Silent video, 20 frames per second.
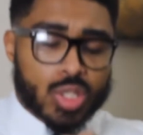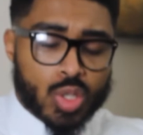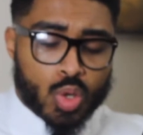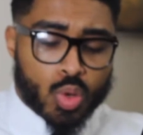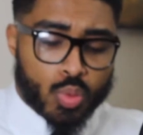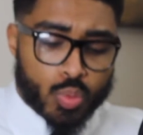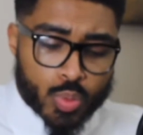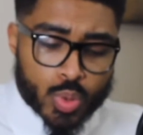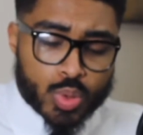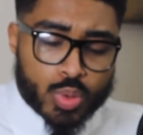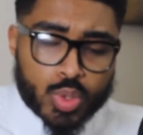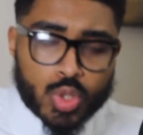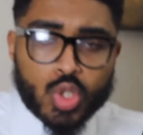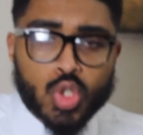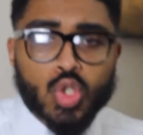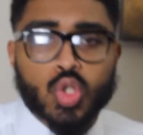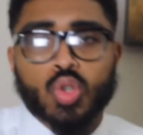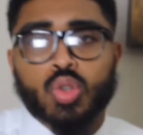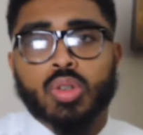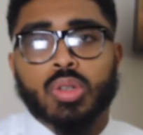
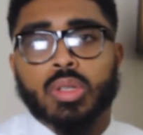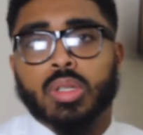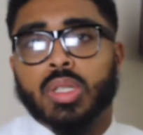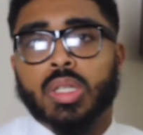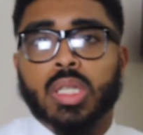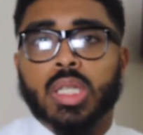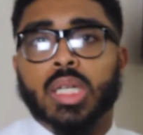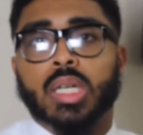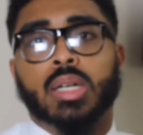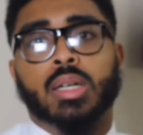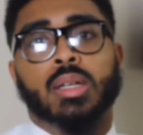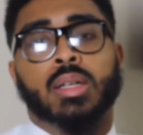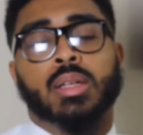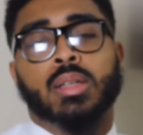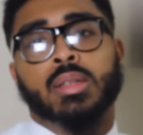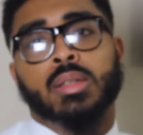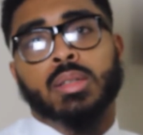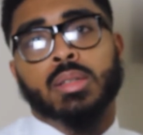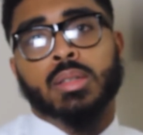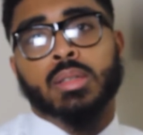crucial.
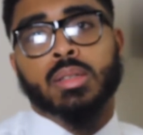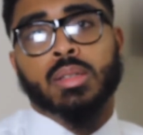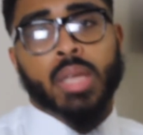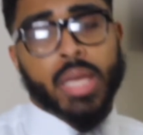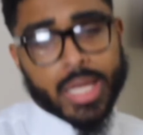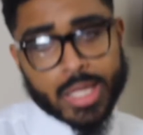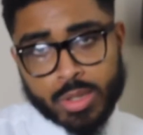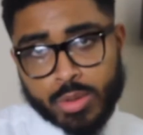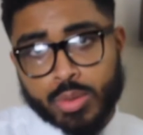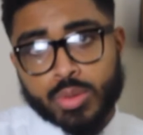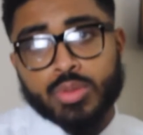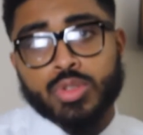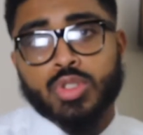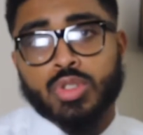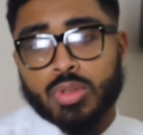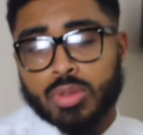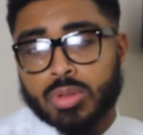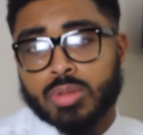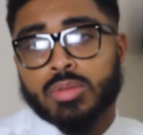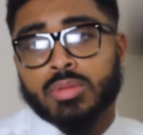It's
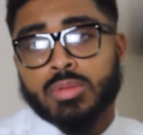crucial.